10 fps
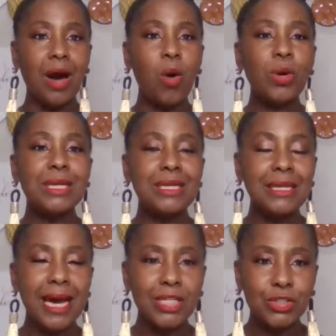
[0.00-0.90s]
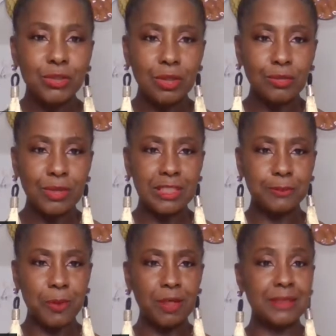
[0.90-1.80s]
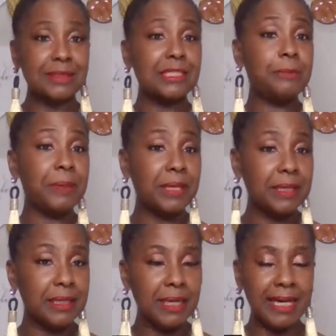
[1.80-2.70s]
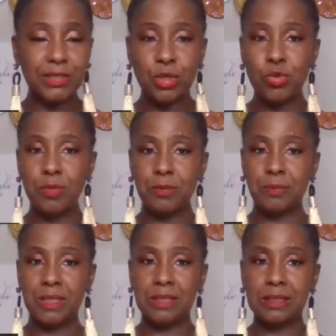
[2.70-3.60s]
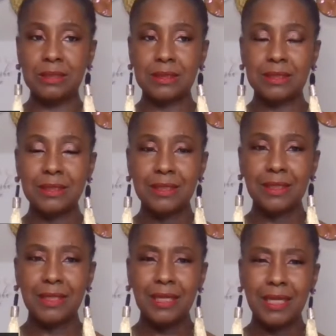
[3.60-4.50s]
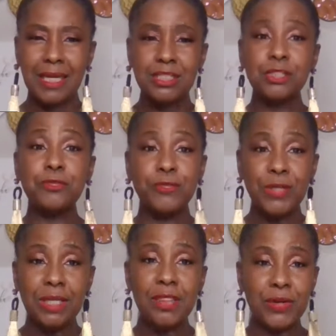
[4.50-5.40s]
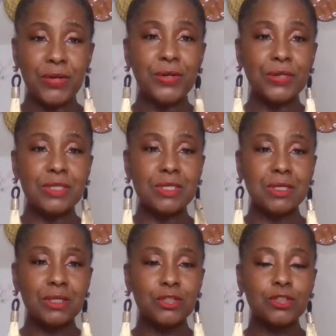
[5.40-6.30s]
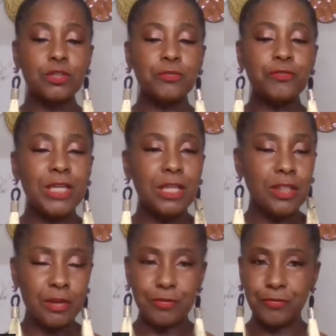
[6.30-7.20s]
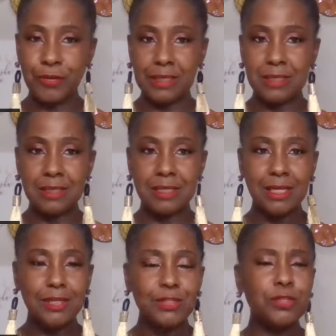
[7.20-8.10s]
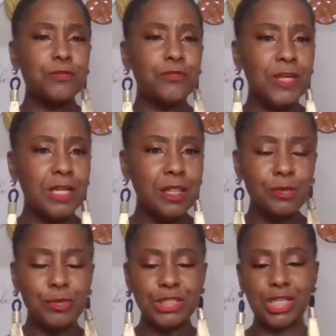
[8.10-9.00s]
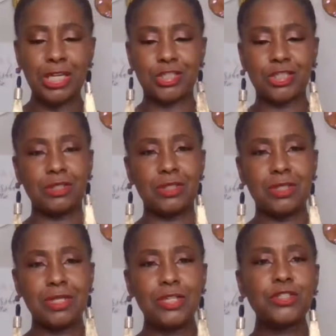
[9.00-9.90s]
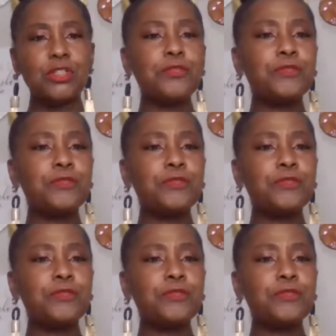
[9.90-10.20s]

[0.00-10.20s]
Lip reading: our natural response, typically as human beings, is to feel the hurt, to feel the offense, to feel the rejection, to